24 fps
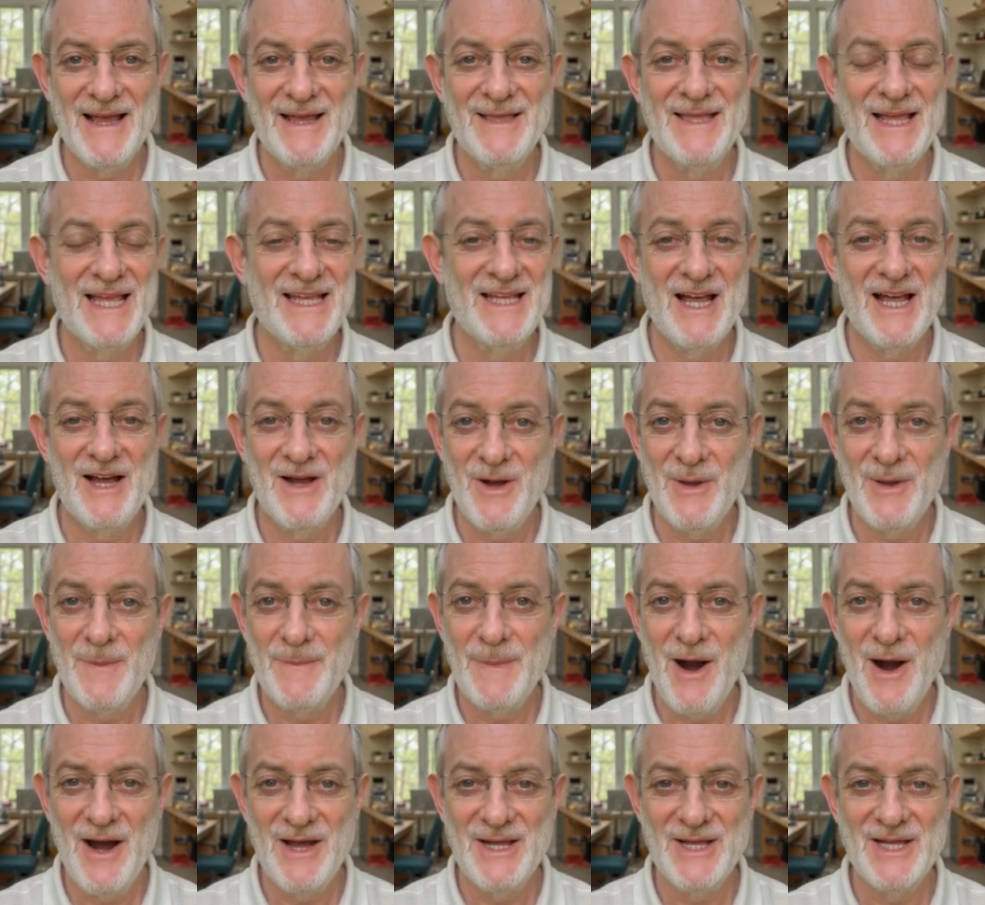These include
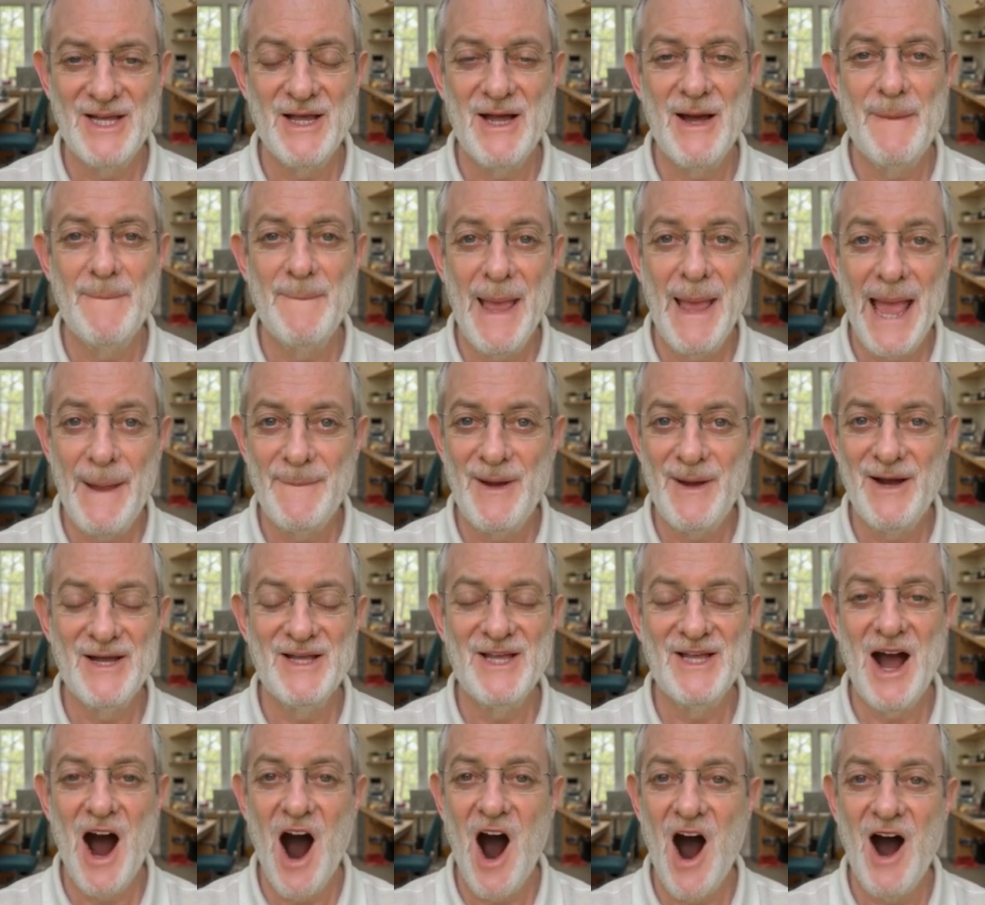books,
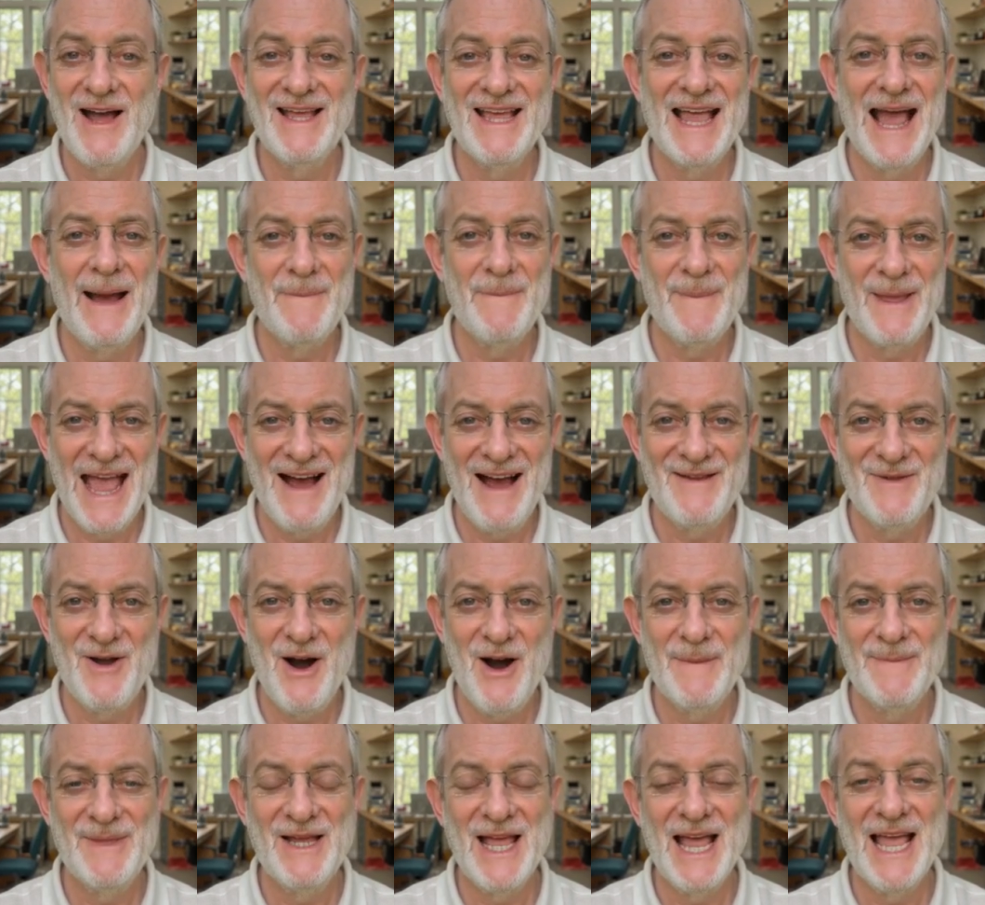papers, online
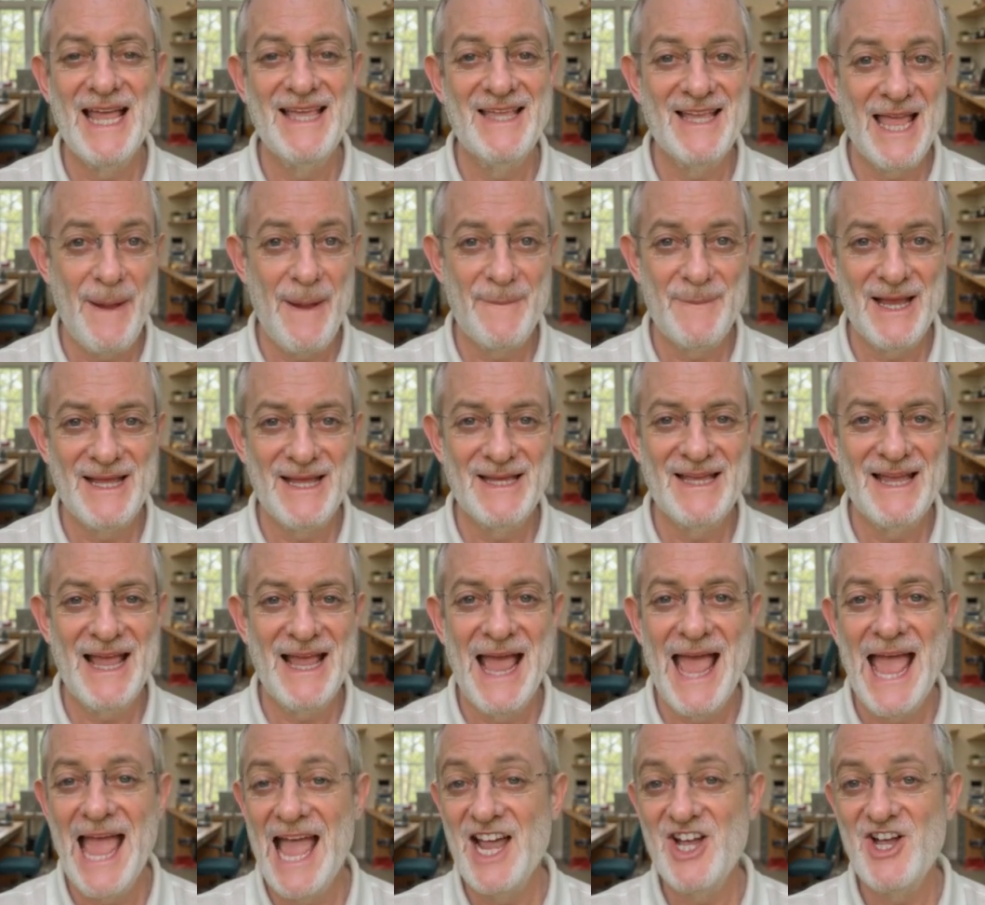platforms, templates,
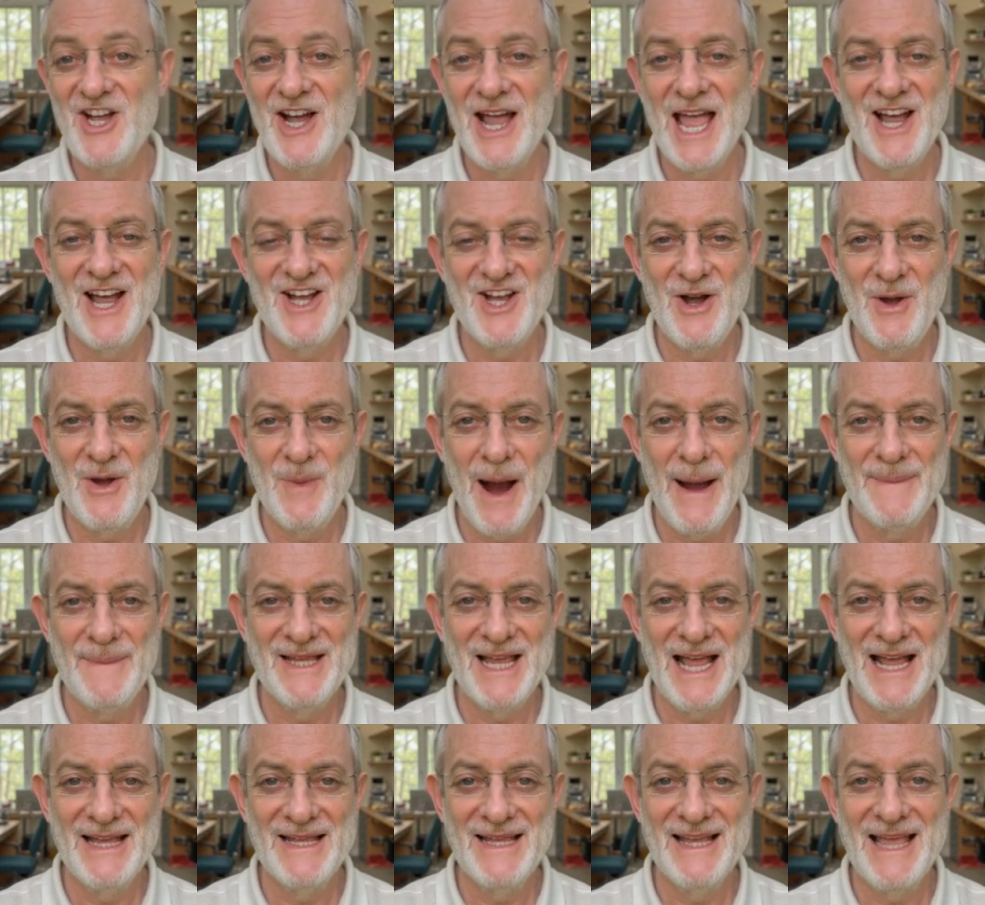educational
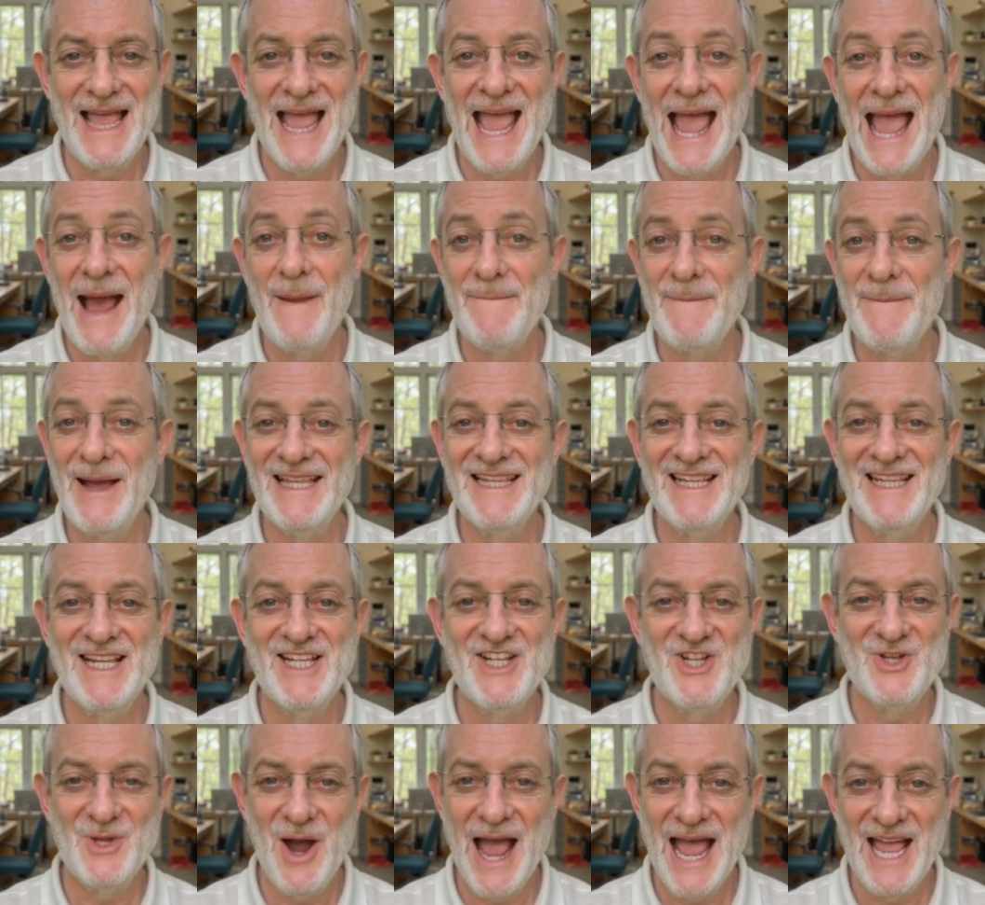websites, and business
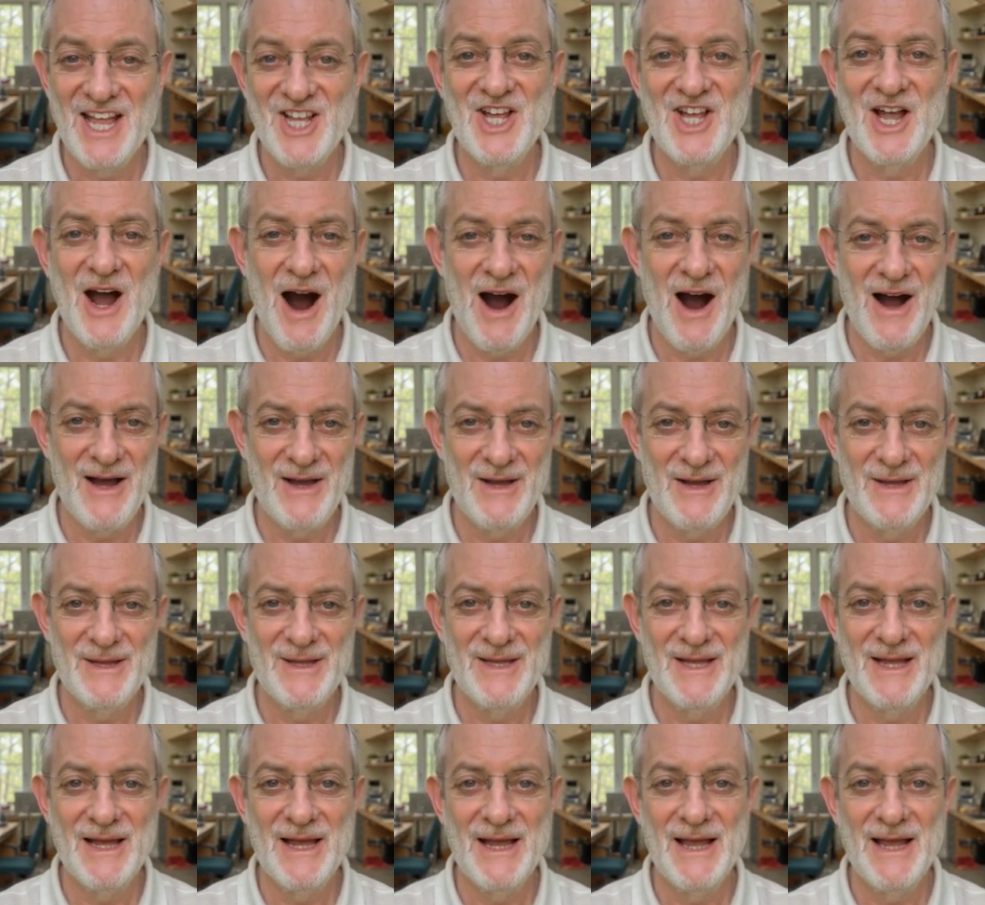strategy articles.